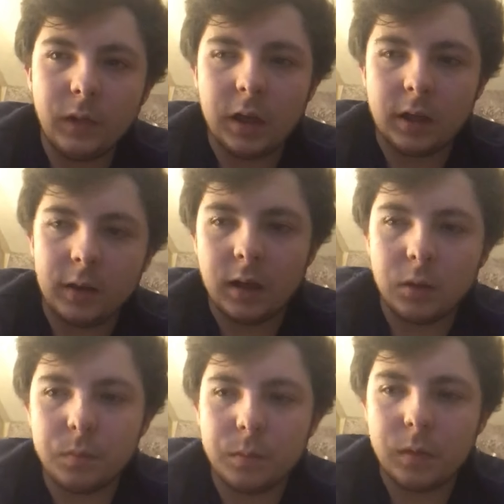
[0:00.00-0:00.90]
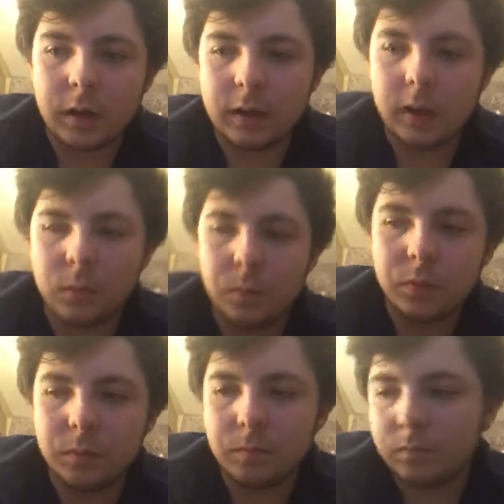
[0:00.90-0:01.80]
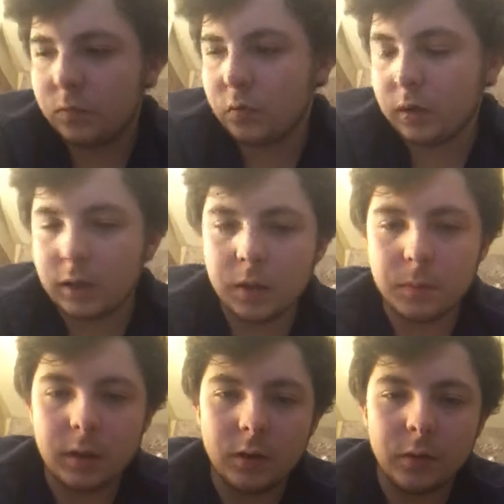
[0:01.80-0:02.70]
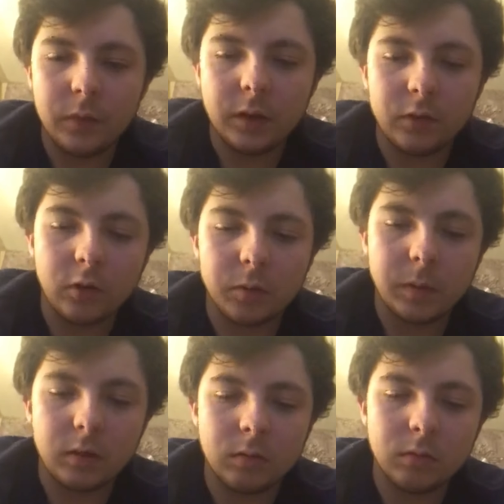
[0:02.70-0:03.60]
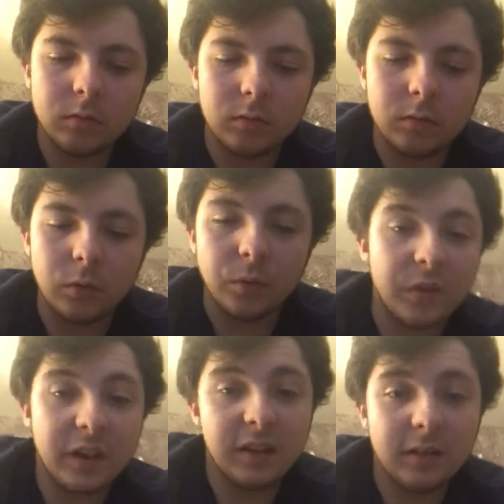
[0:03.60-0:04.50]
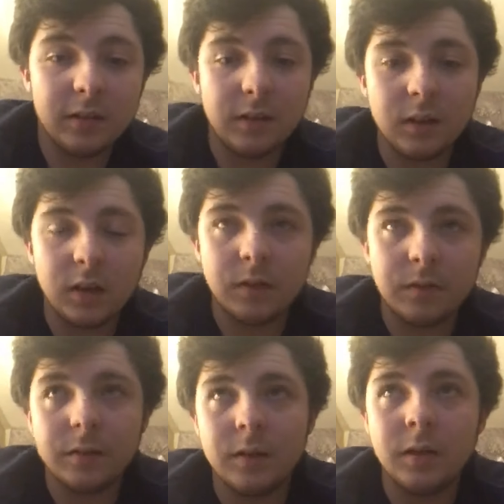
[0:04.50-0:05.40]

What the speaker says: I can help them try and get the mind off it and talk about good things in life.